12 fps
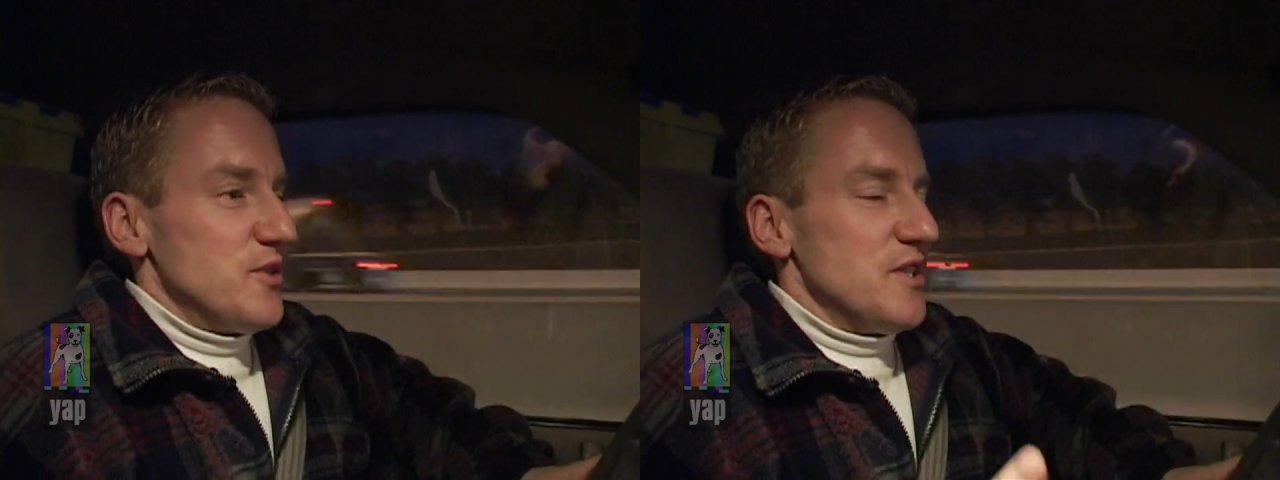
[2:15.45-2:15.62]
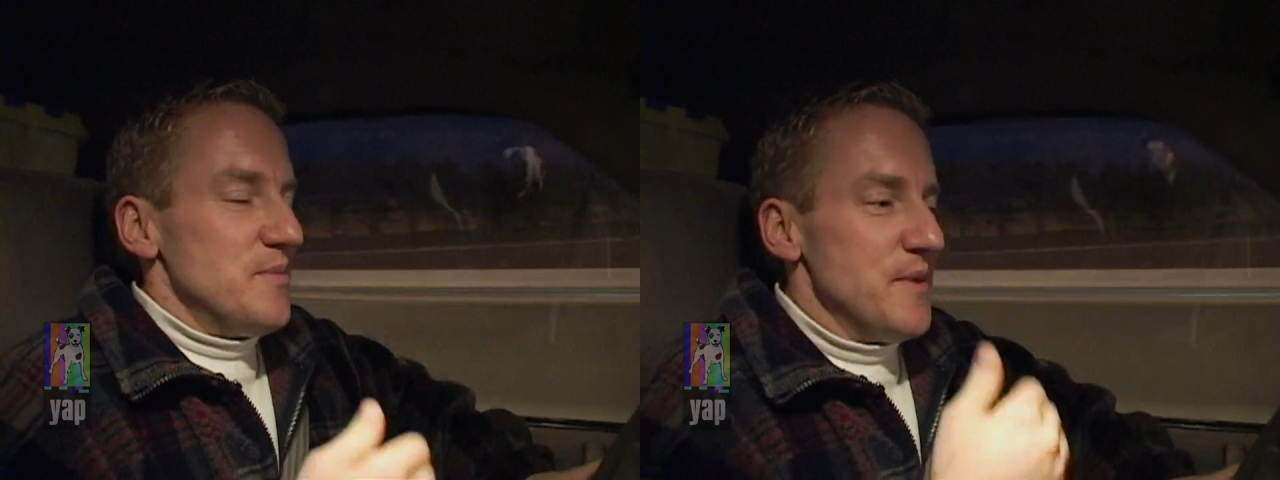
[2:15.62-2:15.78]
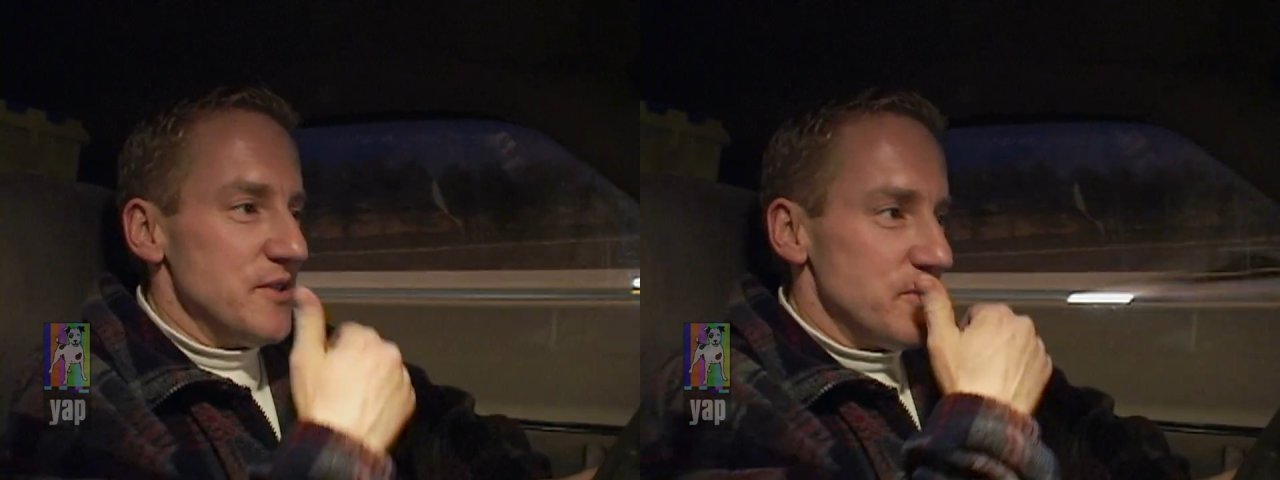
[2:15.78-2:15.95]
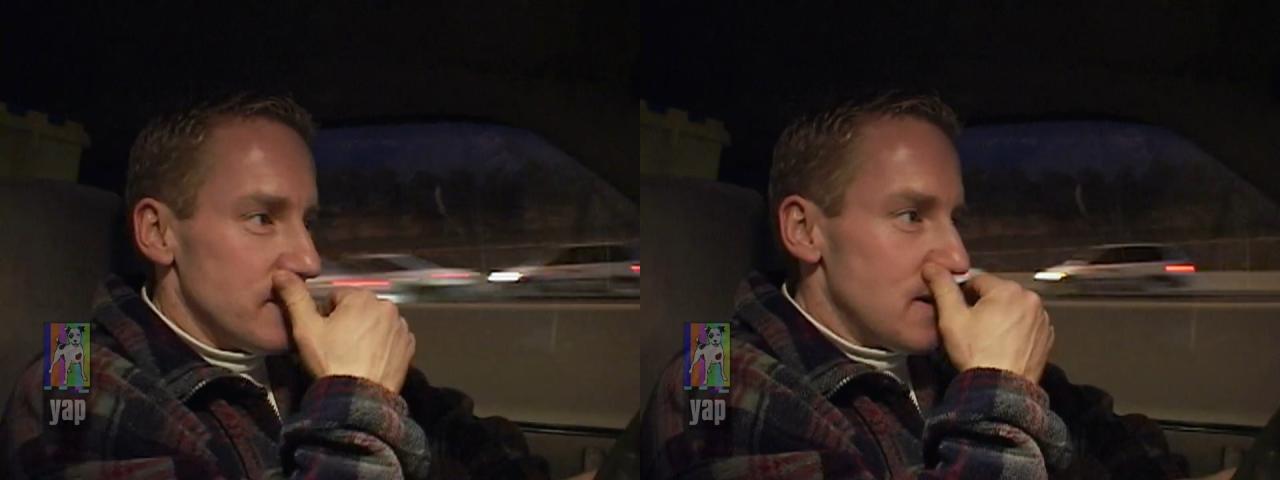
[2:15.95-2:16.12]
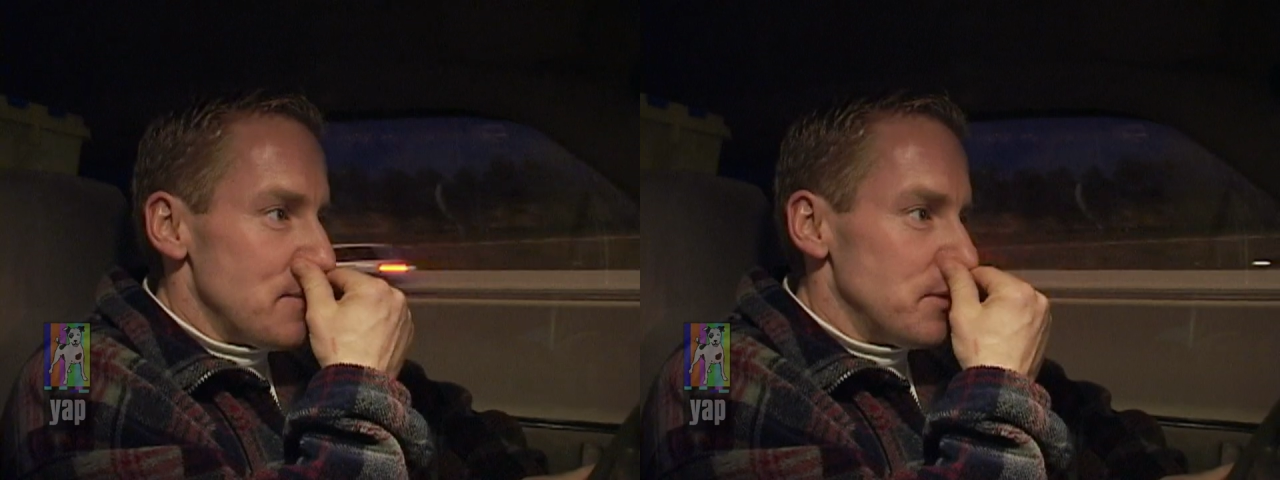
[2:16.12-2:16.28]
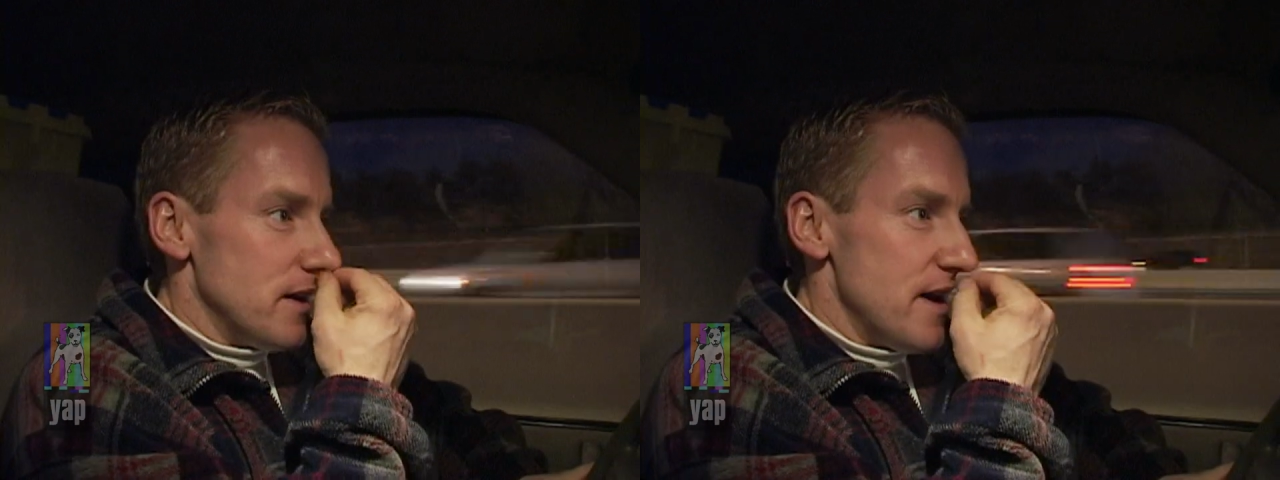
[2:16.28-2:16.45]
She's been to a
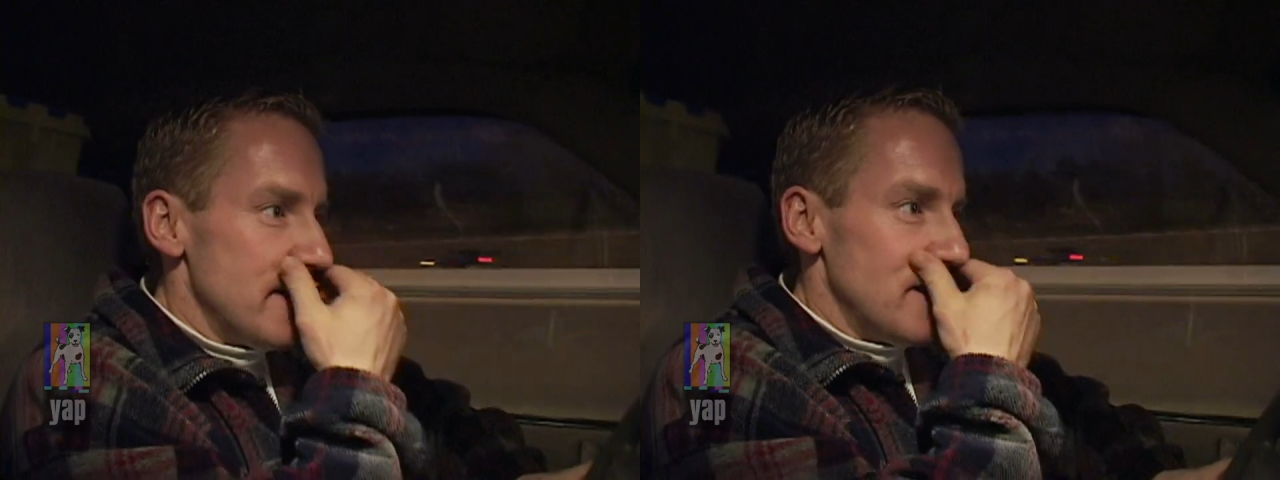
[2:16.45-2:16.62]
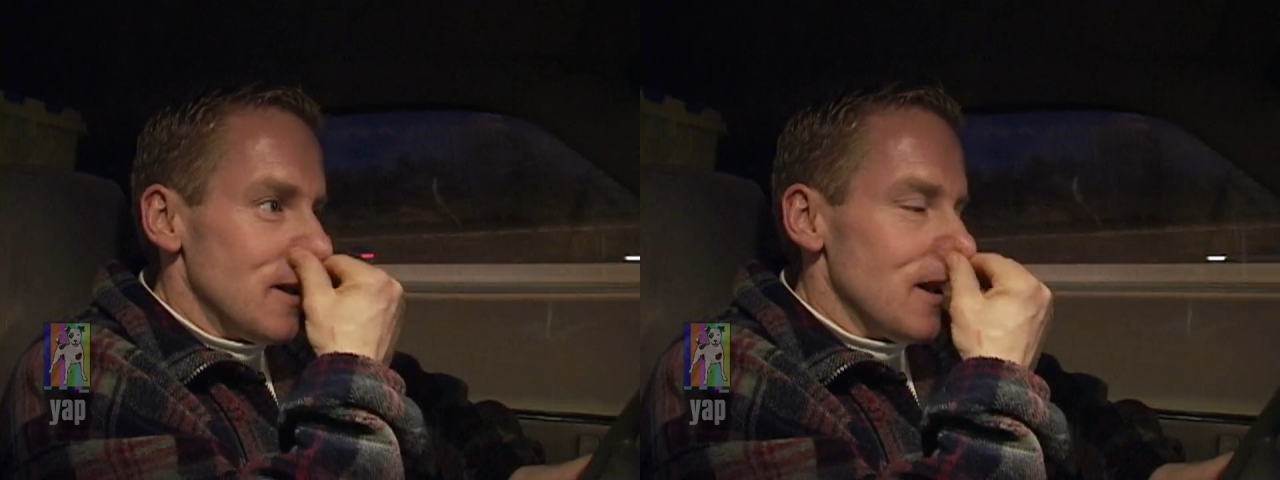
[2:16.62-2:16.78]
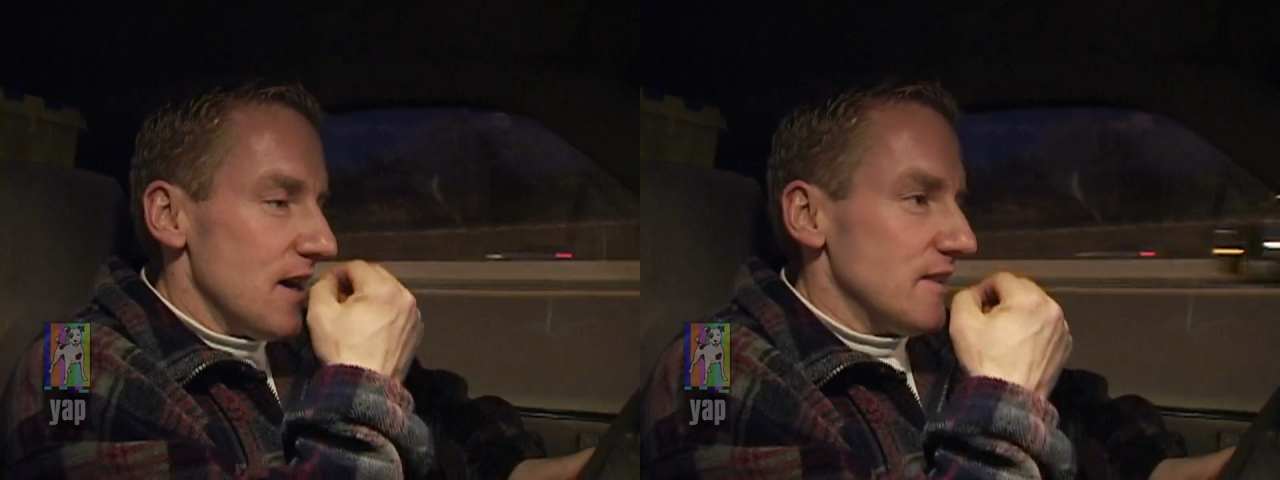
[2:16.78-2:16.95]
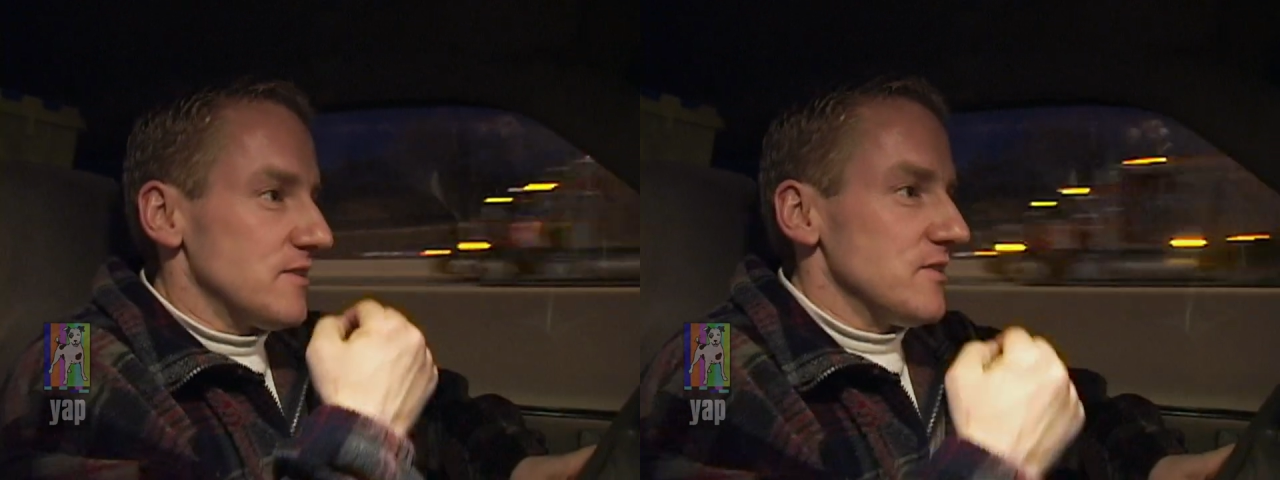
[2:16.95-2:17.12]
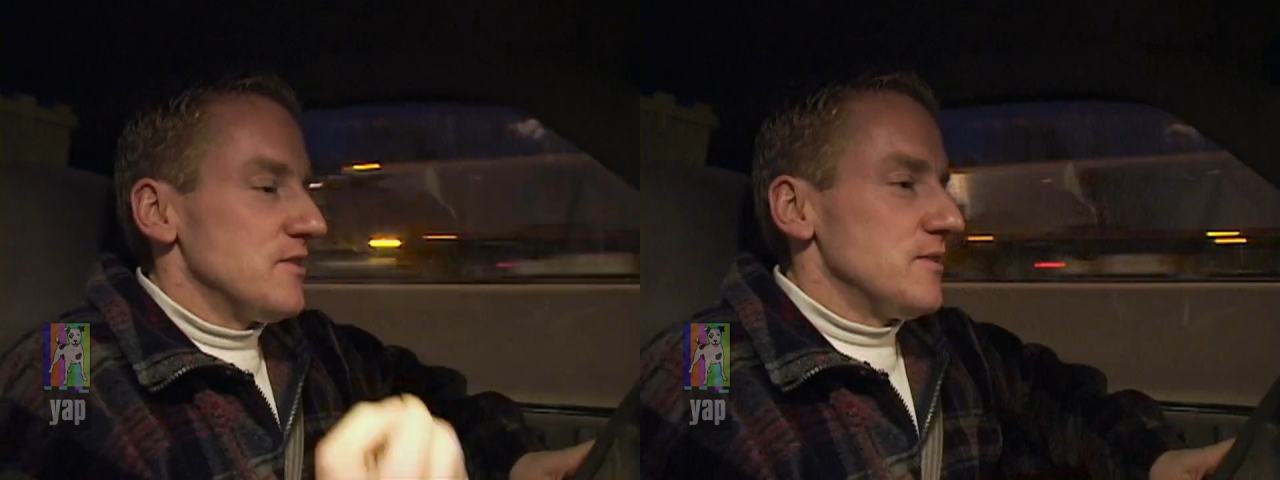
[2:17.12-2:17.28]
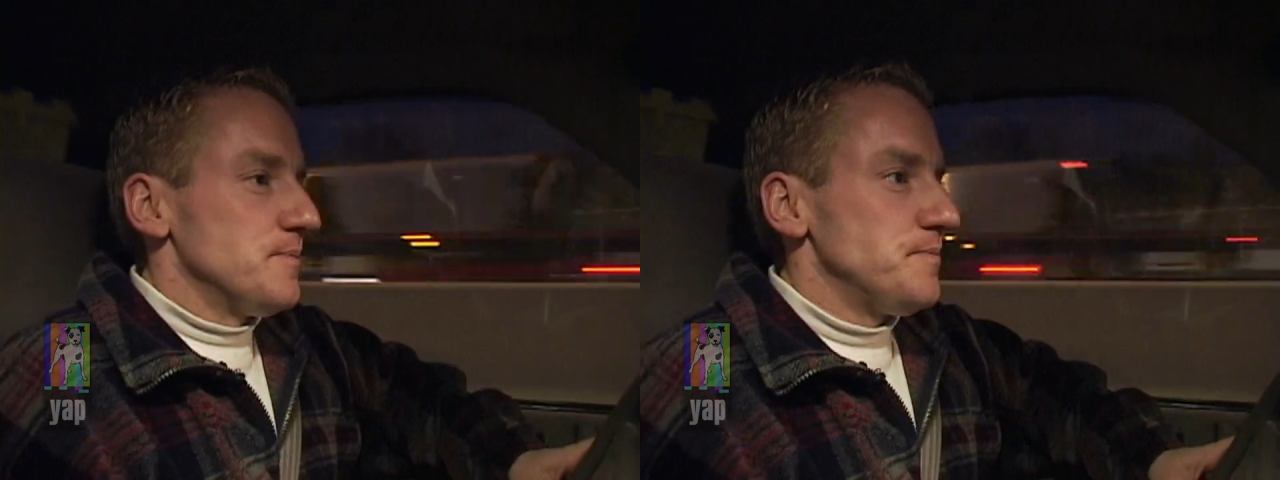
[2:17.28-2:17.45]
couple of handling
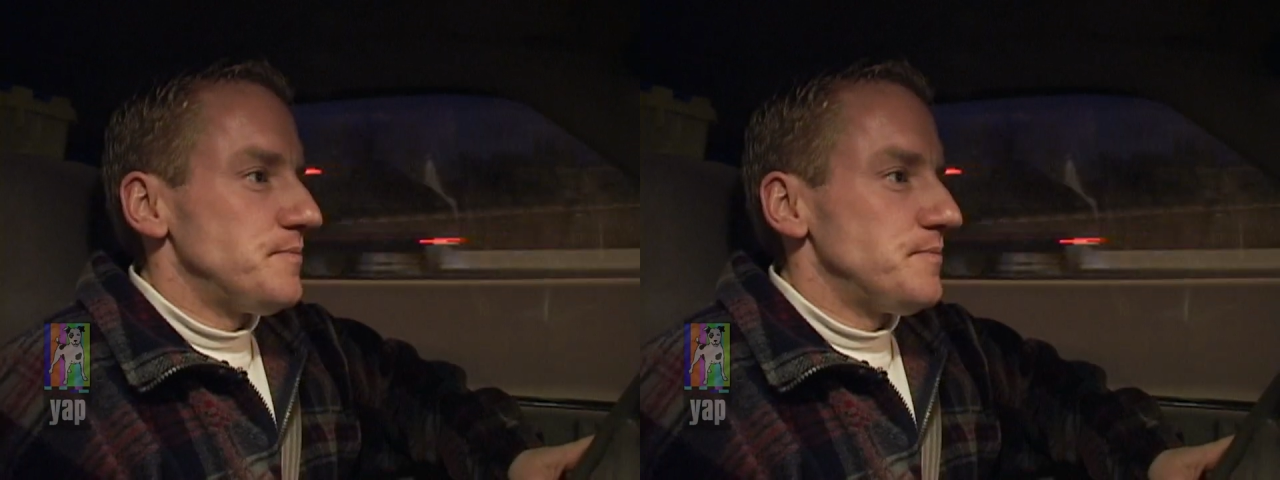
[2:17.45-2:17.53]
classes,